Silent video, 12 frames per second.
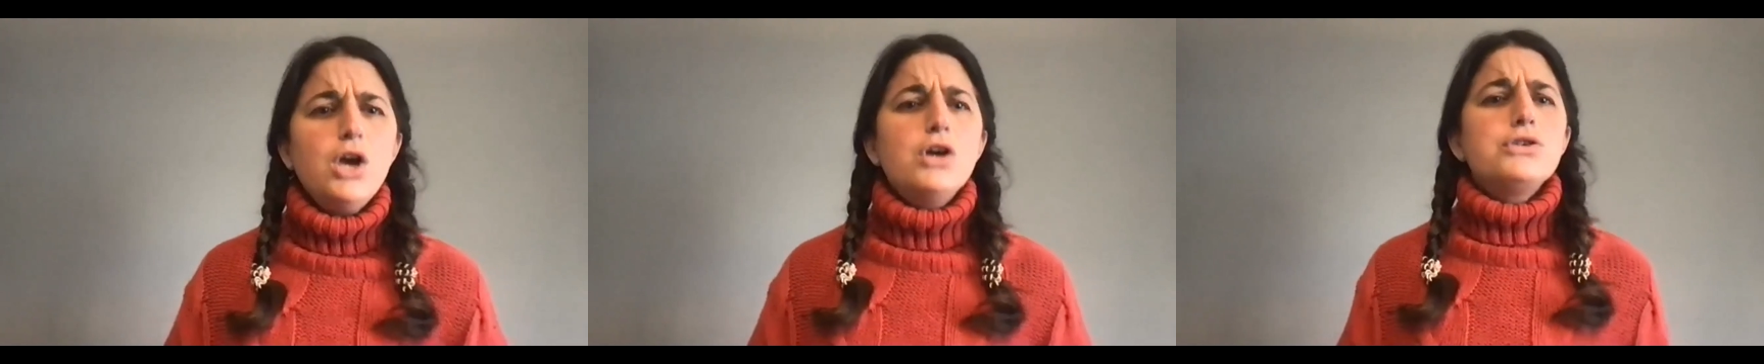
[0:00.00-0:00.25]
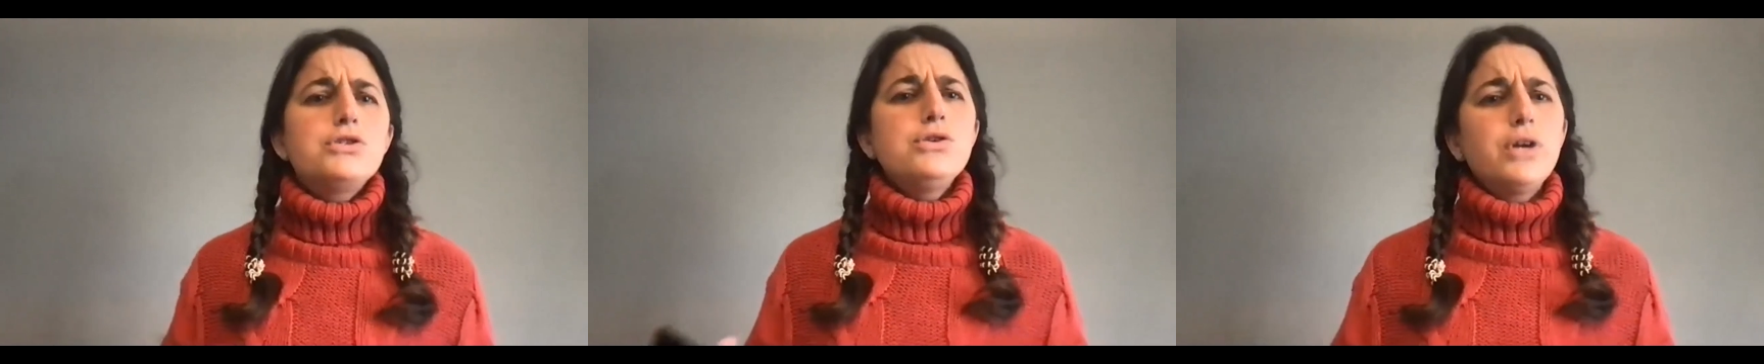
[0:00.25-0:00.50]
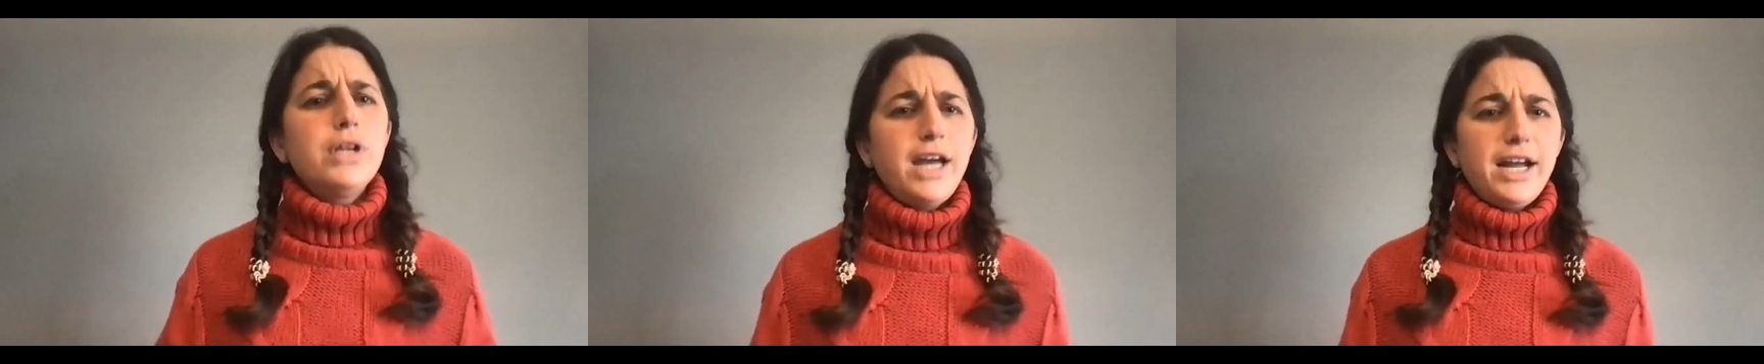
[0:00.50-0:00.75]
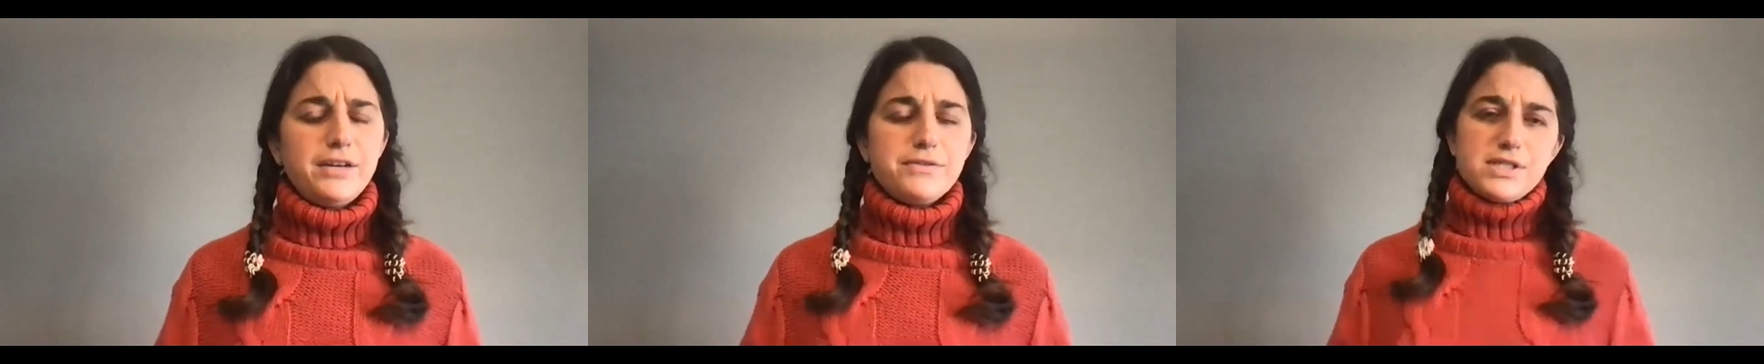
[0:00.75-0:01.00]
So you can
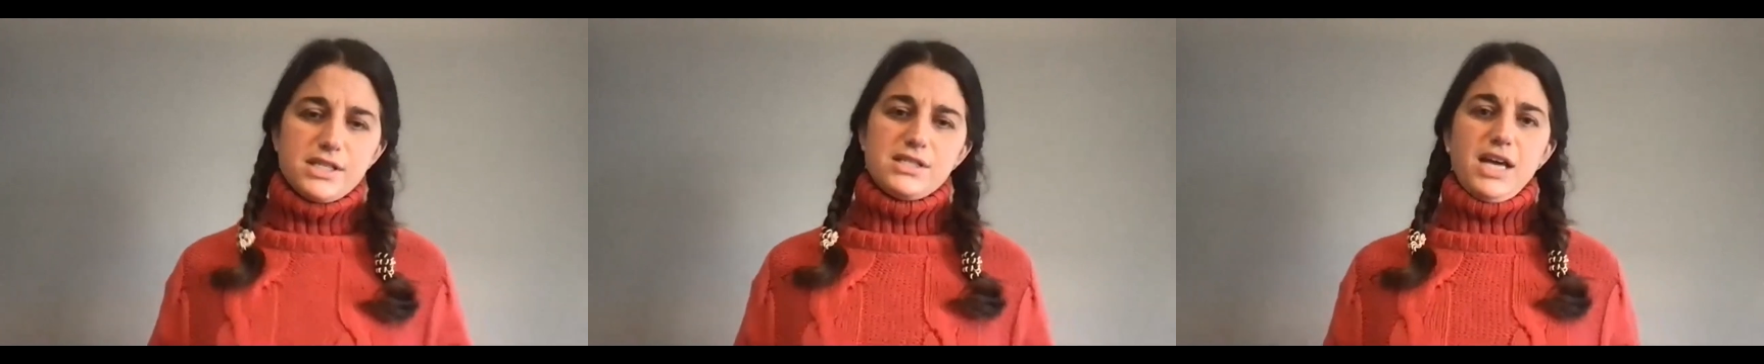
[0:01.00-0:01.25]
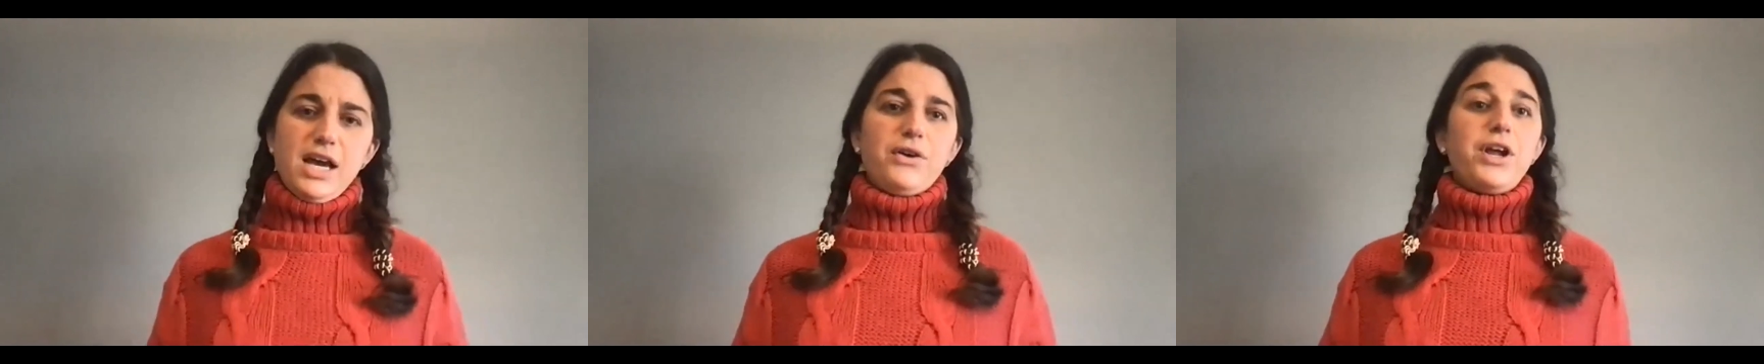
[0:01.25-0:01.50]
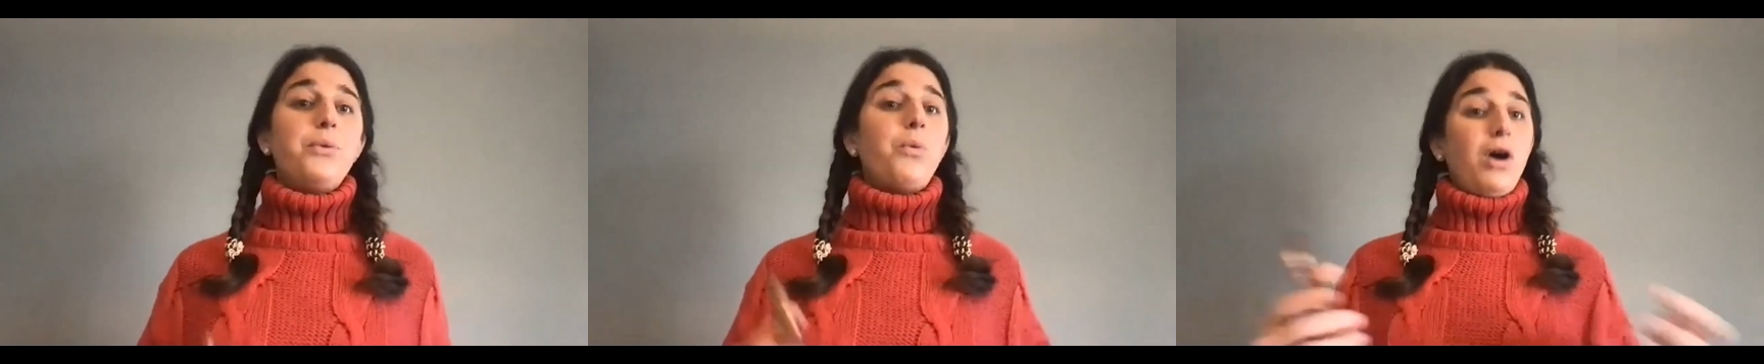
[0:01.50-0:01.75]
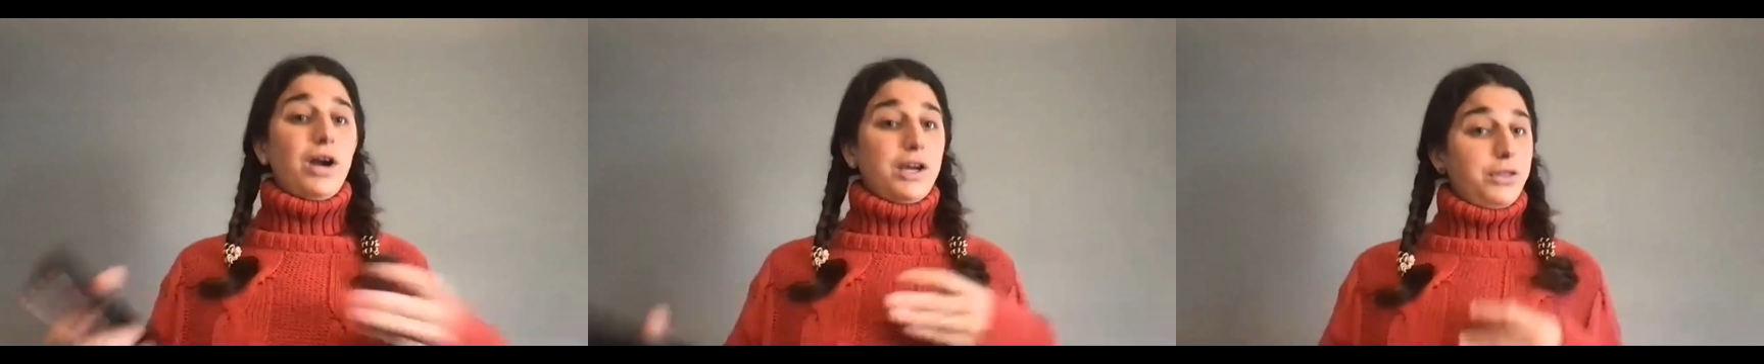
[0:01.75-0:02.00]
kind of sit down and
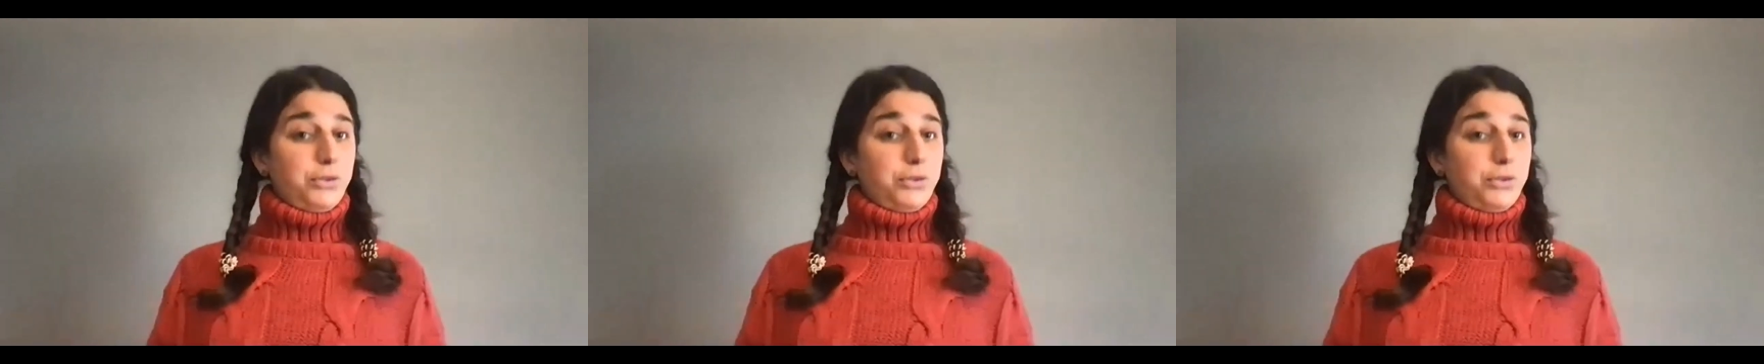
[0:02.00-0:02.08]
walk it